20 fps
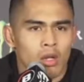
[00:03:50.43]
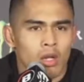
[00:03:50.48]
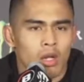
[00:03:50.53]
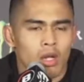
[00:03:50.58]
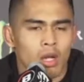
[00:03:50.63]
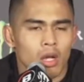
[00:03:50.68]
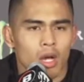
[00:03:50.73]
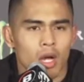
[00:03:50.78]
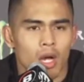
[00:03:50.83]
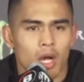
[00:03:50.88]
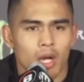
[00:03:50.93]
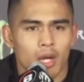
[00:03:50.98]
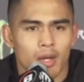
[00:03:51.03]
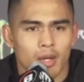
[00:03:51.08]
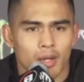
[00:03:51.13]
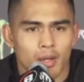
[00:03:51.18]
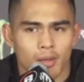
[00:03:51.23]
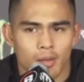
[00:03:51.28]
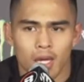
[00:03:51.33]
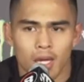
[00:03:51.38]
Uh,
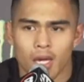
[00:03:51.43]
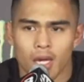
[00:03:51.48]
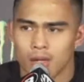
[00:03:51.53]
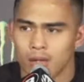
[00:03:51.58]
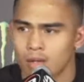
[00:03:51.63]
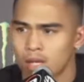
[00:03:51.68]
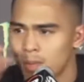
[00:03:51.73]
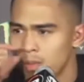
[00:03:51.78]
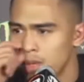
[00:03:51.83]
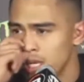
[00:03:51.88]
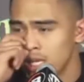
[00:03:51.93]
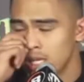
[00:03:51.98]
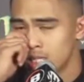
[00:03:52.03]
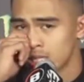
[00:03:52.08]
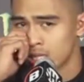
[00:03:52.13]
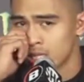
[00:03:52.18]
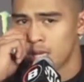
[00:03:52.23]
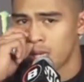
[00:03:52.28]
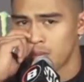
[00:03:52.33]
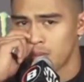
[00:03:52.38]
yeah. I mean, he's a
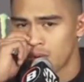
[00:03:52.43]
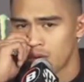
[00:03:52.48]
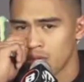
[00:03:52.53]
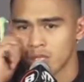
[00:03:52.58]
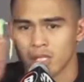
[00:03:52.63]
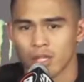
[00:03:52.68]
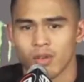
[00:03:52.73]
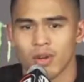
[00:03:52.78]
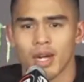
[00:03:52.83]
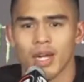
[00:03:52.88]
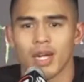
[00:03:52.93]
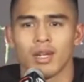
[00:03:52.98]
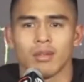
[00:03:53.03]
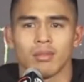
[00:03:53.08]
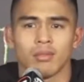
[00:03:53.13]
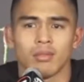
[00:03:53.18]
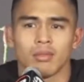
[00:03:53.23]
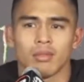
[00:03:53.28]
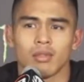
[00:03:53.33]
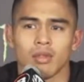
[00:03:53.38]
kickboxer, right?
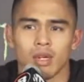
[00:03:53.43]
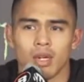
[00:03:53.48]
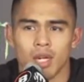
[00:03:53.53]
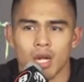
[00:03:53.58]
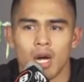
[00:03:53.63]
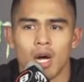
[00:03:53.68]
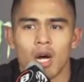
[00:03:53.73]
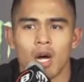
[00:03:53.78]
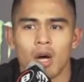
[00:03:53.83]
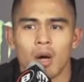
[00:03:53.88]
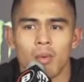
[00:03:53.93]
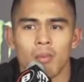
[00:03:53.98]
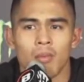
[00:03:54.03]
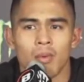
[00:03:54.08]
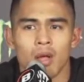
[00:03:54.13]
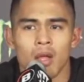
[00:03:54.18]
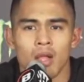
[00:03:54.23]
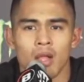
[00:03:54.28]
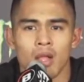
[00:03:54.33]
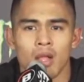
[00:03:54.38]
Um,
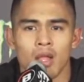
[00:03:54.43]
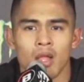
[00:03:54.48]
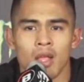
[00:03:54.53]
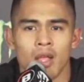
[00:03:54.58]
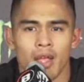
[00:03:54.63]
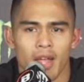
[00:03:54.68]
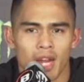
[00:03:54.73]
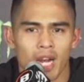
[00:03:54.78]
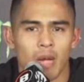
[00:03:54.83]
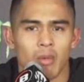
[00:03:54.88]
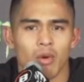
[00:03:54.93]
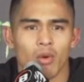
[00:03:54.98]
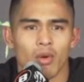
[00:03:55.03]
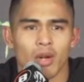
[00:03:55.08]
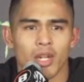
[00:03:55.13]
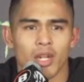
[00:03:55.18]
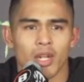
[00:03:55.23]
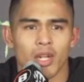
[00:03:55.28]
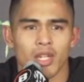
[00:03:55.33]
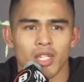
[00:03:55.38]
and I'm a
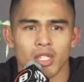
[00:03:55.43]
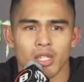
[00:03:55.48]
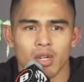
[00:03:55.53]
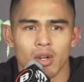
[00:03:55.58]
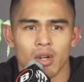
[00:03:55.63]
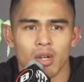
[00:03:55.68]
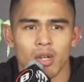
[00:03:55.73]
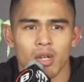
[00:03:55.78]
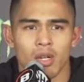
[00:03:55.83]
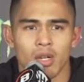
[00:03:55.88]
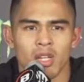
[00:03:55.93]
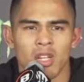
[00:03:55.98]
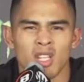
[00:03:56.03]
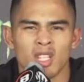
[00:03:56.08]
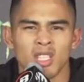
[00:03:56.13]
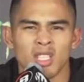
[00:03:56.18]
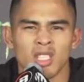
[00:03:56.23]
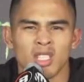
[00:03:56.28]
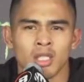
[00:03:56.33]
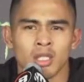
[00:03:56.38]
wrestler.
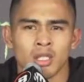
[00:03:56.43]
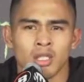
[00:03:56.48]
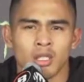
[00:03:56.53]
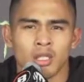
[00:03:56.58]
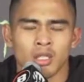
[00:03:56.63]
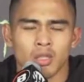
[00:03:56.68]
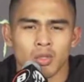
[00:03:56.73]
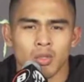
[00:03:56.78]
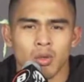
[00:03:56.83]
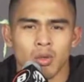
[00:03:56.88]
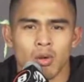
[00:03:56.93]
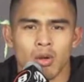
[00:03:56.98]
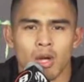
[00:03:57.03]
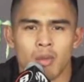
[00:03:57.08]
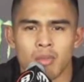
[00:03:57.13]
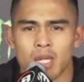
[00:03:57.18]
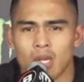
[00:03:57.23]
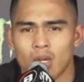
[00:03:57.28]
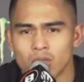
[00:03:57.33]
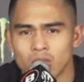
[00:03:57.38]
So I mean,
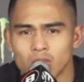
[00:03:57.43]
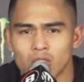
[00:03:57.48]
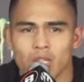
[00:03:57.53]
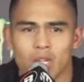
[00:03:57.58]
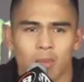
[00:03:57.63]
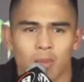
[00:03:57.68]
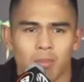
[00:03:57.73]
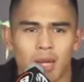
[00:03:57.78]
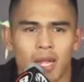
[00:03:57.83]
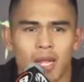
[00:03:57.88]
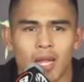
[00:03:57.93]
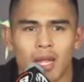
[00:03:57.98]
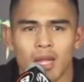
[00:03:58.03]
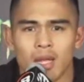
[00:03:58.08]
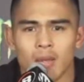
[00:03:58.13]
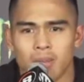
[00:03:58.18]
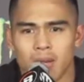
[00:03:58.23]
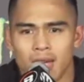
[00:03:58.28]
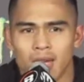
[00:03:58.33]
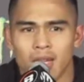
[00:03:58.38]
I was trying to play
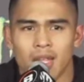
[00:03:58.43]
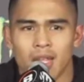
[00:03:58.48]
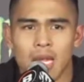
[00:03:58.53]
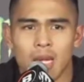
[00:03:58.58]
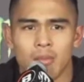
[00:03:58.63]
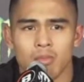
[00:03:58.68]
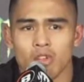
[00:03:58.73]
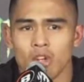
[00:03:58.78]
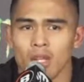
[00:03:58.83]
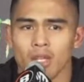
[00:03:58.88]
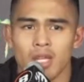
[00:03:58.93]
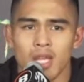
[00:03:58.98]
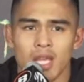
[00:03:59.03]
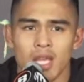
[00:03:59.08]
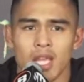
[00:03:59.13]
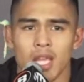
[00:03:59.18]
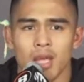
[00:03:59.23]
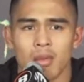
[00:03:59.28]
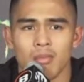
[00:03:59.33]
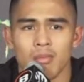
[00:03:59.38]
play the game, trying to kick
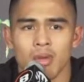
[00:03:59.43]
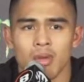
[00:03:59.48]
him,